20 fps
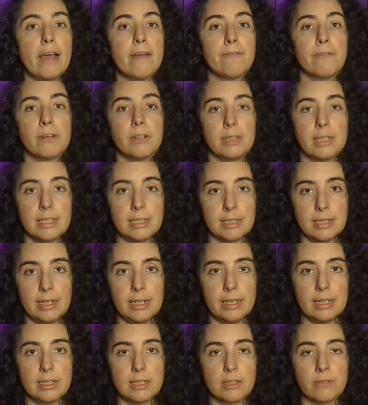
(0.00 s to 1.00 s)
effortless it
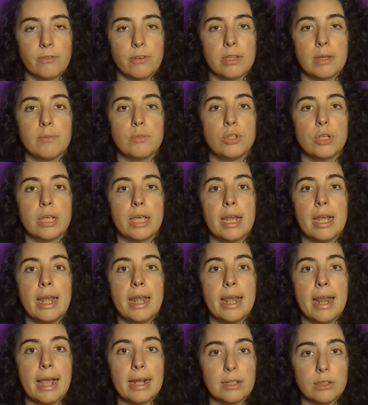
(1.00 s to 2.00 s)
is for them to
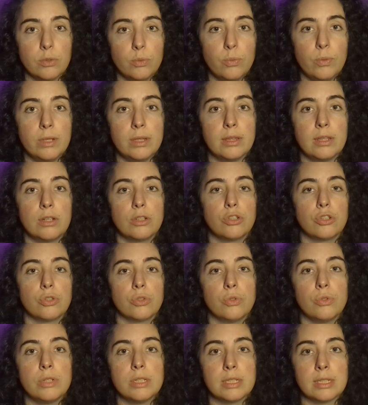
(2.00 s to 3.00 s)
connect with their
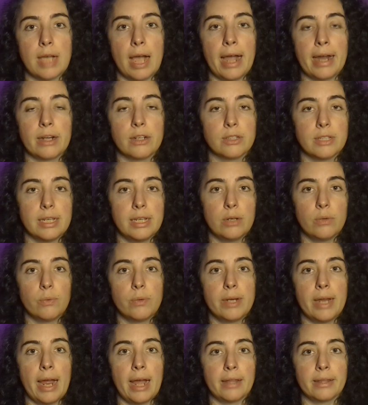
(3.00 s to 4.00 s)
true desires in
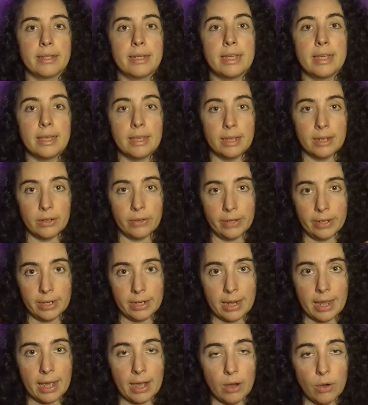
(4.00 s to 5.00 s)
reality here
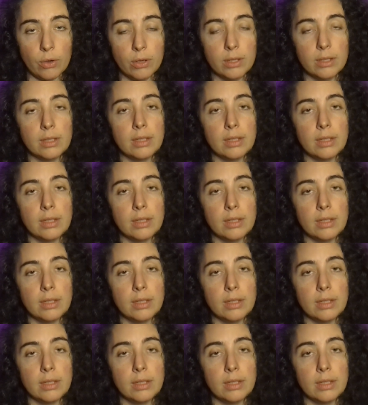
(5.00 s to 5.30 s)
and now.